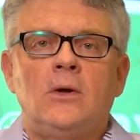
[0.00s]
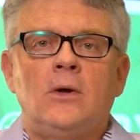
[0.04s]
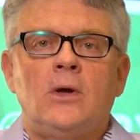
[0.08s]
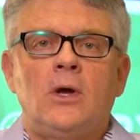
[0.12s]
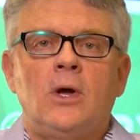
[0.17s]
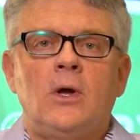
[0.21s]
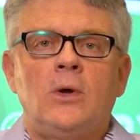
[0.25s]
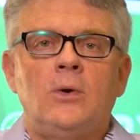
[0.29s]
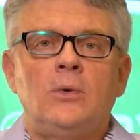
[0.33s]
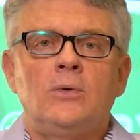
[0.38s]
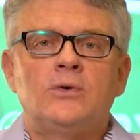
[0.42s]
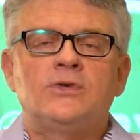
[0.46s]

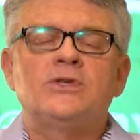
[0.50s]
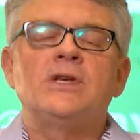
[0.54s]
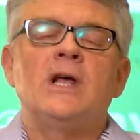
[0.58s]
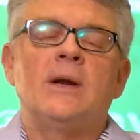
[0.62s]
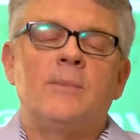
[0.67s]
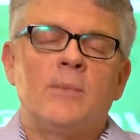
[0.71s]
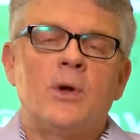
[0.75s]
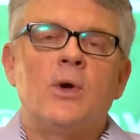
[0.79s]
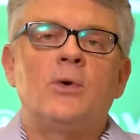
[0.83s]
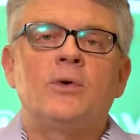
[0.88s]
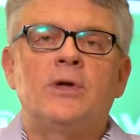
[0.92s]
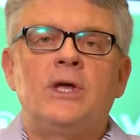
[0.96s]
who said,
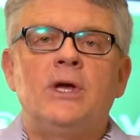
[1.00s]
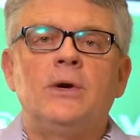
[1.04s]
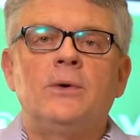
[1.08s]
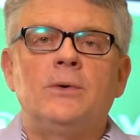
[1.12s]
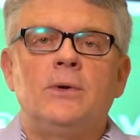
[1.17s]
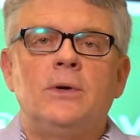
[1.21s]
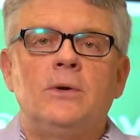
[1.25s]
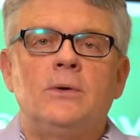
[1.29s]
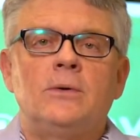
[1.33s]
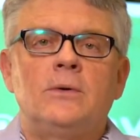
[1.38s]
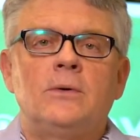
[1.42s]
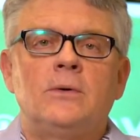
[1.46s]
I'm going to kill
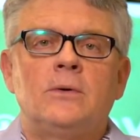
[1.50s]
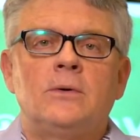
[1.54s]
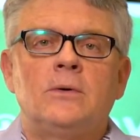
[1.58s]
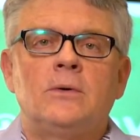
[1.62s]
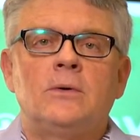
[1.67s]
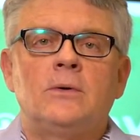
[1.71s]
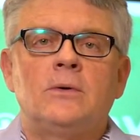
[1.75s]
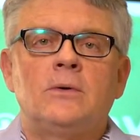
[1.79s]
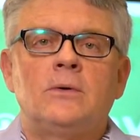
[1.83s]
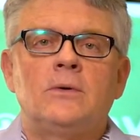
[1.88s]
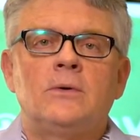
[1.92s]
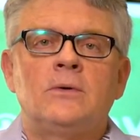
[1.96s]
you.
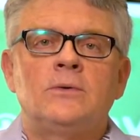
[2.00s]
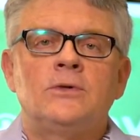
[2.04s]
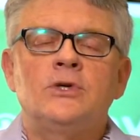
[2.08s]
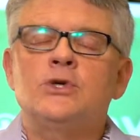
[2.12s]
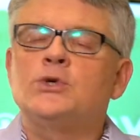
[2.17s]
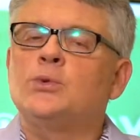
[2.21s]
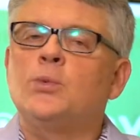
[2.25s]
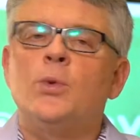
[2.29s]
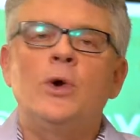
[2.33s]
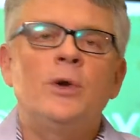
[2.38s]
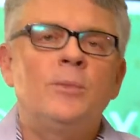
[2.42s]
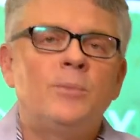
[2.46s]

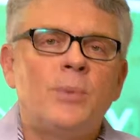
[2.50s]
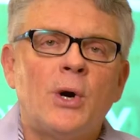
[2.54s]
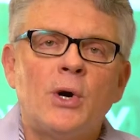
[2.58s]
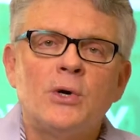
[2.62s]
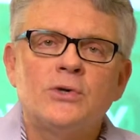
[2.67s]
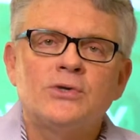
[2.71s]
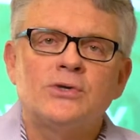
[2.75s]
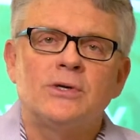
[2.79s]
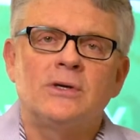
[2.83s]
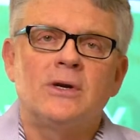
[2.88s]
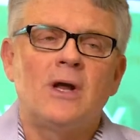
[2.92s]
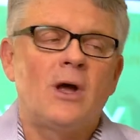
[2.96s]
Just one
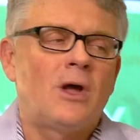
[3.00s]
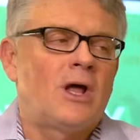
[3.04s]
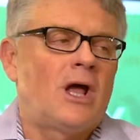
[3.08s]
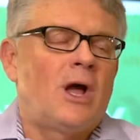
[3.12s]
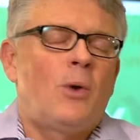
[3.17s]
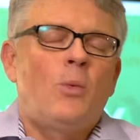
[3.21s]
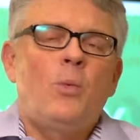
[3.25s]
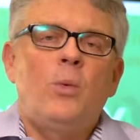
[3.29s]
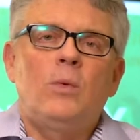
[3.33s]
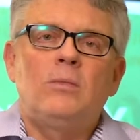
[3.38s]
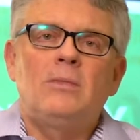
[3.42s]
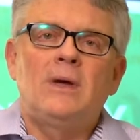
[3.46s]
person,
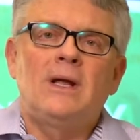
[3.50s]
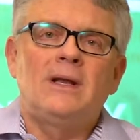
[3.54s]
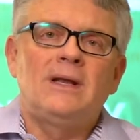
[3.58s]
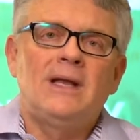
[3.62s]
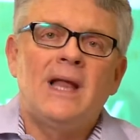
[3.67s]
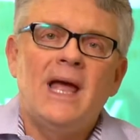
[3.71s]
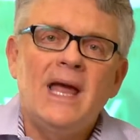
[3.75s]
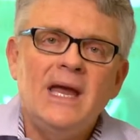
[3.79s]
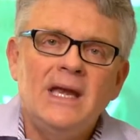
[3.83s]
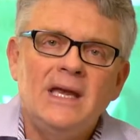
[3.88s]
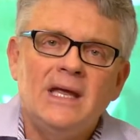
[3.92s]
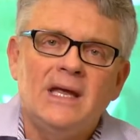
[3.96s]
a
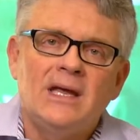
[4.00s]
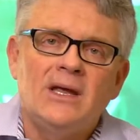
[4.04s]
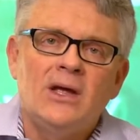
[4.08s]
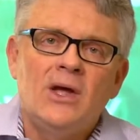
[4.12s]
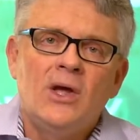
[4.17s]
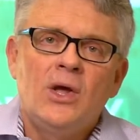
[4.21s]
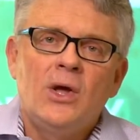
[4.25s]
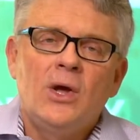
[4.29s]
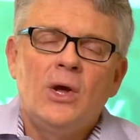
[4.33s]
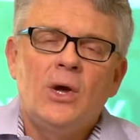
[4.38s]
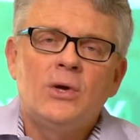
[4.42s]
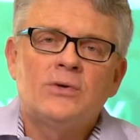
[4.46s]
lady
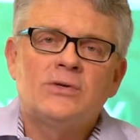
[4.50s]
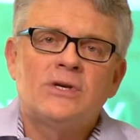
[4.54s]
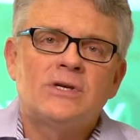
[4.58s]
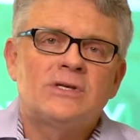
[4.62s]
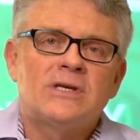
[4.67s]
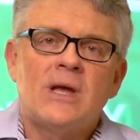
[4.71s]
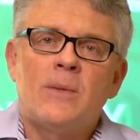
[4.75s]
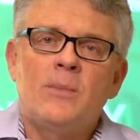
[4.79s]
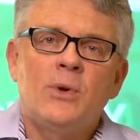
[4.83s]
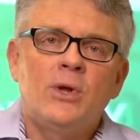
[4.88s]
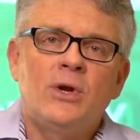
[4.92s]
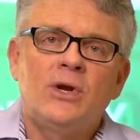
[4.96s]
who
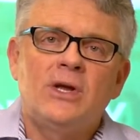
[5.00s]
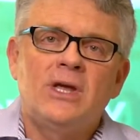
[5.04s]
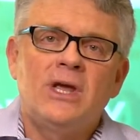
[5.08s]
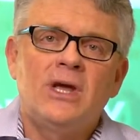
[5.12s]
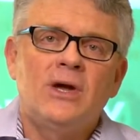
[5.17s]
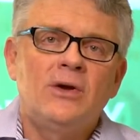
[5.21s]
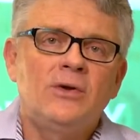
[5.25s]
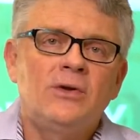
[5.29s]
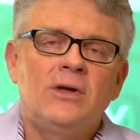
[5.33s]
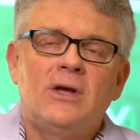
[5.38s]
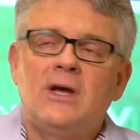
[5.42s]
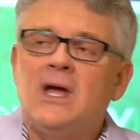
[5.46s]
says, I'm going to
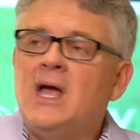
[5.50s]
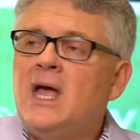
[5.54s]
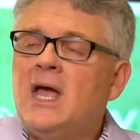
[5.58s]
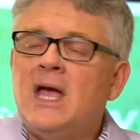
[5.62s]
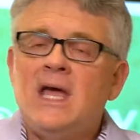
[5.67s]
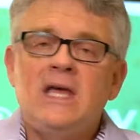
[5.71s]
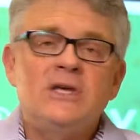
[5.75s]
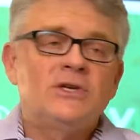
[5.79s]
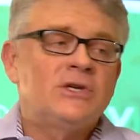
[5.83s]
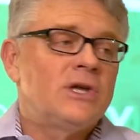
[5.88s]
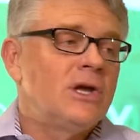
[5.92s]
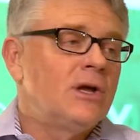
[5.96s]
kill you.
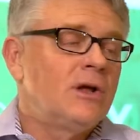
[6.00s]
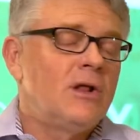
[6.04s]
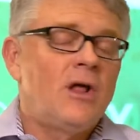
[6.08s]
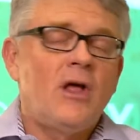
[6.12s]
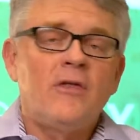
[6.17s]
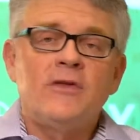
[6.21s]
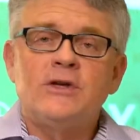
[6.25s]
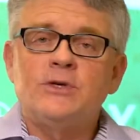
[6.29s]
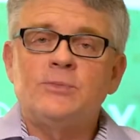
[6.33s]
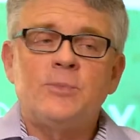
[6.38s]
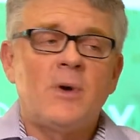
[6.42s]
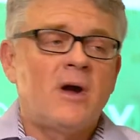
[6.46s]
He's killed
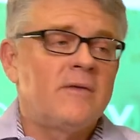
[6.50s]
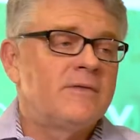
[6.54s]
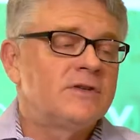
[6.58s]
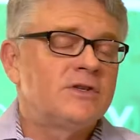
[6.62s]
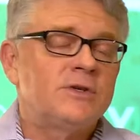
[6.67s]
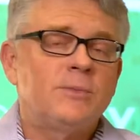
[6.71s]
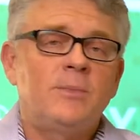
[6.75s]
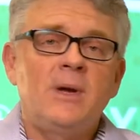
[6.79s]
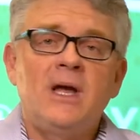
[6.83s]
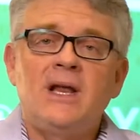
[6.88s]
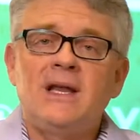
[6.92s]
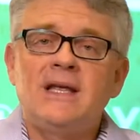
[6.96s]
all these
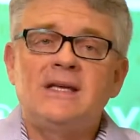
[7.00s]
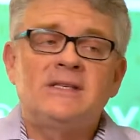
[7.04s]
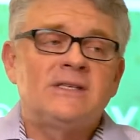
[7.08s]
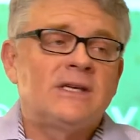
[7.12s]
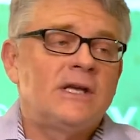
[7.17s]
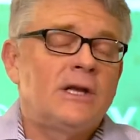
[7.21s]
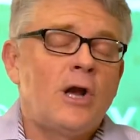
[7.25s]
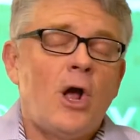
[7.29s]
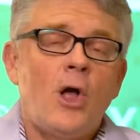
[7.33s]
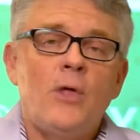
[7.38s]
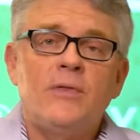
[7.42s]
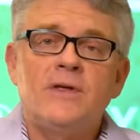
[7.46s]
prophets of Baal. He's
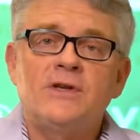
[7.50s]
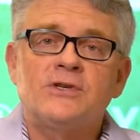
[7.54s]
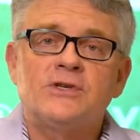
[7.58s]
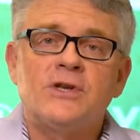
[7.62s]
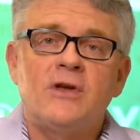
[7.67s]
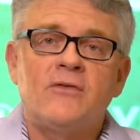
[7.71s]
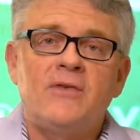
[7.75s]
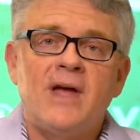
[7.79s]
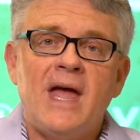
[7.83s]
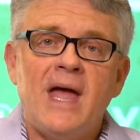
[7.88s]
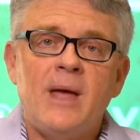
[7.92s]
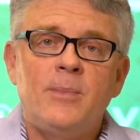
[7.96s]
seen all this
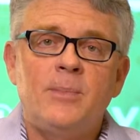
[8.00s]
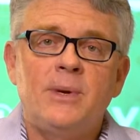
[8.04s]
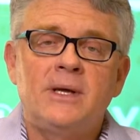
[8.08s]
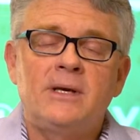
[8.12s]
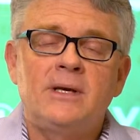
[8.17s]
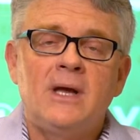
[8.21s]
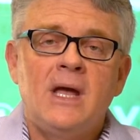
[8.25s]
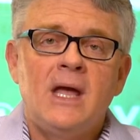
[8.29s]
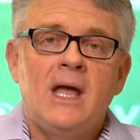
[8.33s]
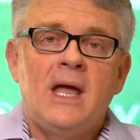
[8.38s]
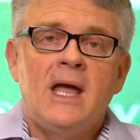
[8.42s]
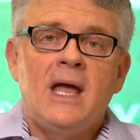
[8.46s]
stuff
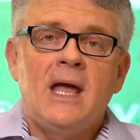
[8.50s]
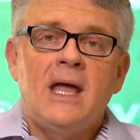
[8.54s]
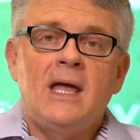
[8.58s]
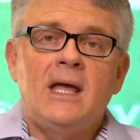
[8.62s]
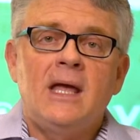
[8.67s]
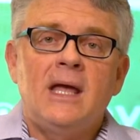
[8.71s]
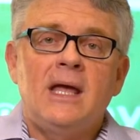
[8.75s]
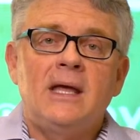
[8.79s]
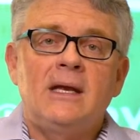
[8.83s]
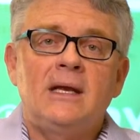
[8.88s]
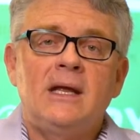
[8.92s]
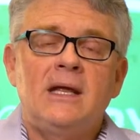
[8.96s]
happen,
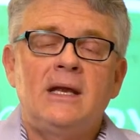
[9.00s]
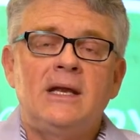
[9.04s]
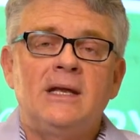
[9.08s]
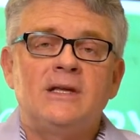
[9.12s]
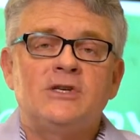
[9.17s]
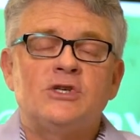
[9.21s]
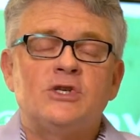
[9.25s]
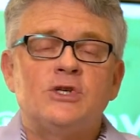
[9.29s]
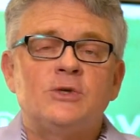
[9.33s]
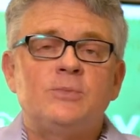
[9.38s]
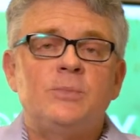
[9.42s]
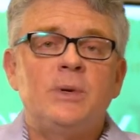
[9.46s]
and
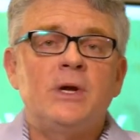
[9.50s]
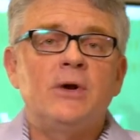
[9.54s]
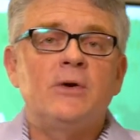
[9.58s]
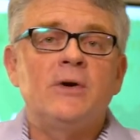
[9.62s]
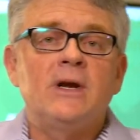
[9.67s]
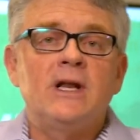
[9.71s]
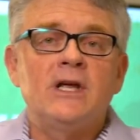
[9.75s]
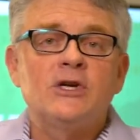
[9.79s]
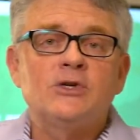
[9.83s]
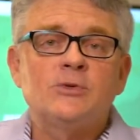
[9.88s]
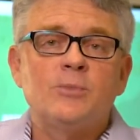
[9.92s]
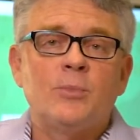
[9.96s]
his
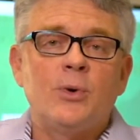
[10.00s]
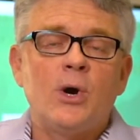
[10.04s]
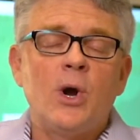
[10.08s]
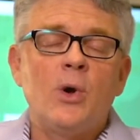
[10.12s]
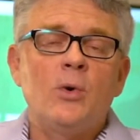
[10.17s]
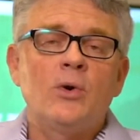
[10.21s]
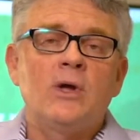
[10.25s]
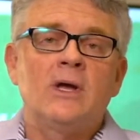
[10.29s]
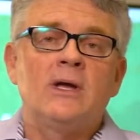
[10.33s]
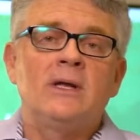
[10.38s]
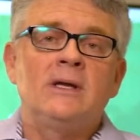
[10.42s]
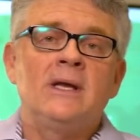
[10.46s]
spirit is
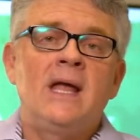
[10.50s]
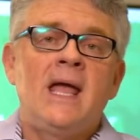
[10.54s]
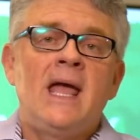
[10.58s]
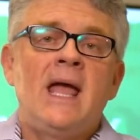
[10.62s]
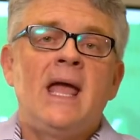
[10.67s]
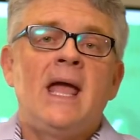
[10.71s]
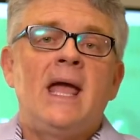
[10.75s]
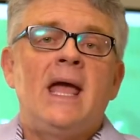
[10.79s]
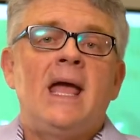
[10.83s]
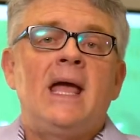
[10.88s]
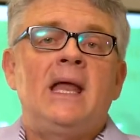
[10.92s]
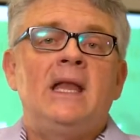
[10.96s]
broken,
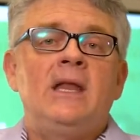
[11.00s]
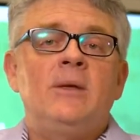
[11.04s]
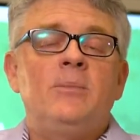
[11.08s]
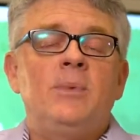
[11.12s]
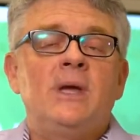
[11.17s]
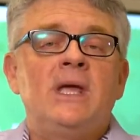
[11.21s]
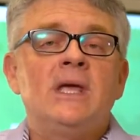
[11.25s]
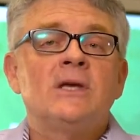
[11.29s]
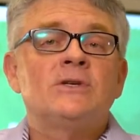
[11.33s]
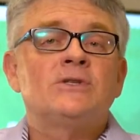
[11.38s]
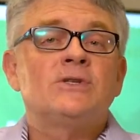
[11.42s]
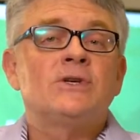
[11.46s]
and he
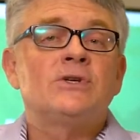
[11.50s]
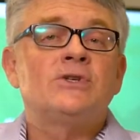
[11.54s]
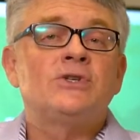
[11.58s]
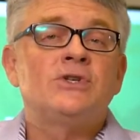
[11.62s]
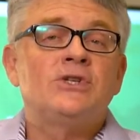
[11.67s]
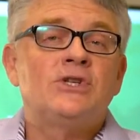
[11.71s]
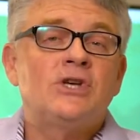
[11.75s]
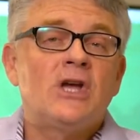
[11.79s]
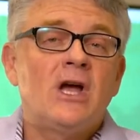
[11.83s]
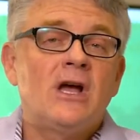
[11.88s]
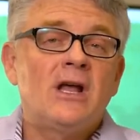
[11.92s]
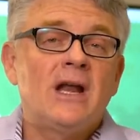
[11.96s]
begins to
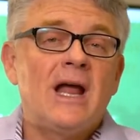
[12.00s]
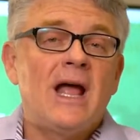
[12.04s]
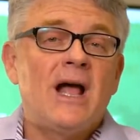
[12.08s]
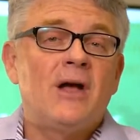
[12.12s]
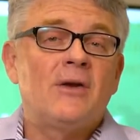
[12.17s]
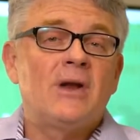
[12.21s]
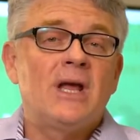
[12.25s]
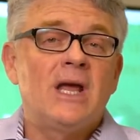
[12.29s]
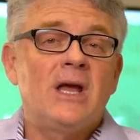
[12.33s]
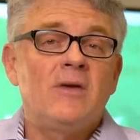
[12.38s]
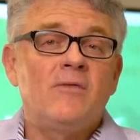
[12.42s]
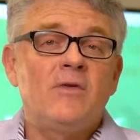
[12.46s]
shut
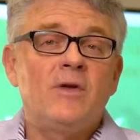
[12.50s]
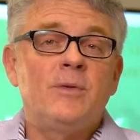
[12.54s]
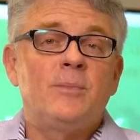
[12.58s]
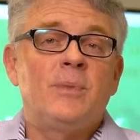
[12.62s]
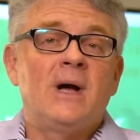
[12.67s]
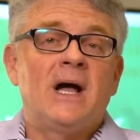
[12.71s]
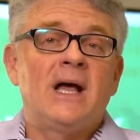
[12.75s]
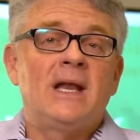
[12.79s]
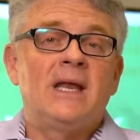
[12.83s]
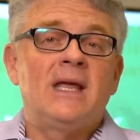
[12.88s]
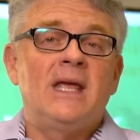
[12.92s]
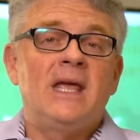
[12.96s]
out
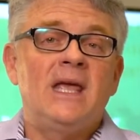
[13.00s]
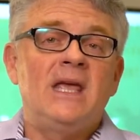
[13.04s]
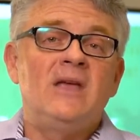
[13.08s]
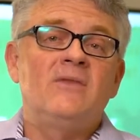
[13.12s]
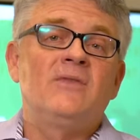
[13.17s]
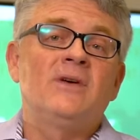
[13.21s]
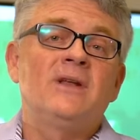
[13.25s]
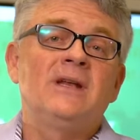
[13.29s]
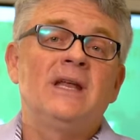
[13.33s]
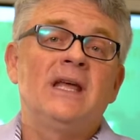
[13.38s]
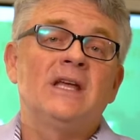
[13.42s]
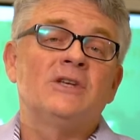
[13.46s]
everybody,
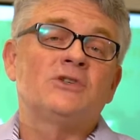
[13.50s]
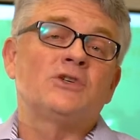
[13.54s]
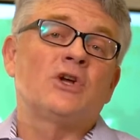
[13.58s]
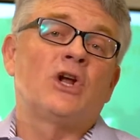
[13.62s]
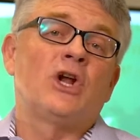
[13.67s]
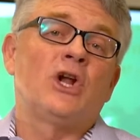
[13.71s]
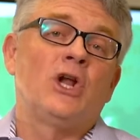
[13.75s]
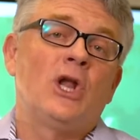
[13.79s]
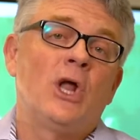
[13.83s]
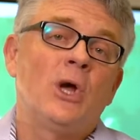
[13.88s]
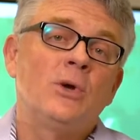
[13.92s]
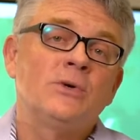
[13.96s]
even his
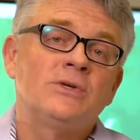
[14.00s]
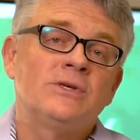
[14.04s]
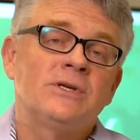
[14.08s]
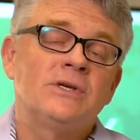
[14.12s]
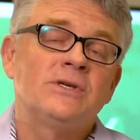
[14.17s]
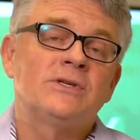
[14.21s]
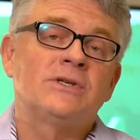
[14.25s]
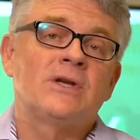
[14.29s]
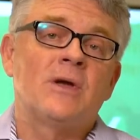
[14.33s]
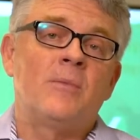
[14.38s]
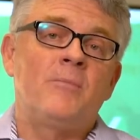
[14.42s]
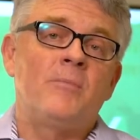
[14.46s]

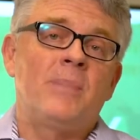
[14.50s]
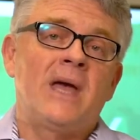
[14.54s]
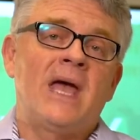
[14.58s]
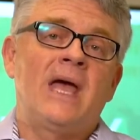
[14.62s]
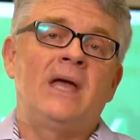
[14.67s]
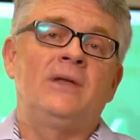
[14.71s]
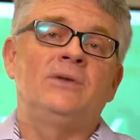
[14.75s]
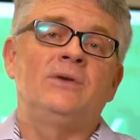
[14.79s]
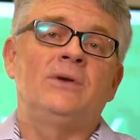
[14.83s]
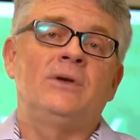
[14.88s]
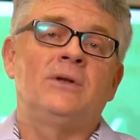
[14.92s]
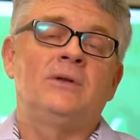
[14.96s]
closest
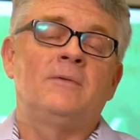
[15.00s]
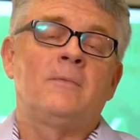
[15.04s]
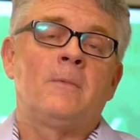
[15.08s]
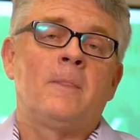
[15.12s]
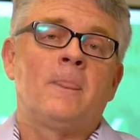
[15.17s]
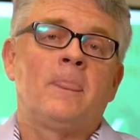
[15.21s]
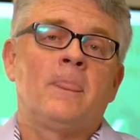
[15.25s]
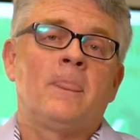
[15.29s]
companion,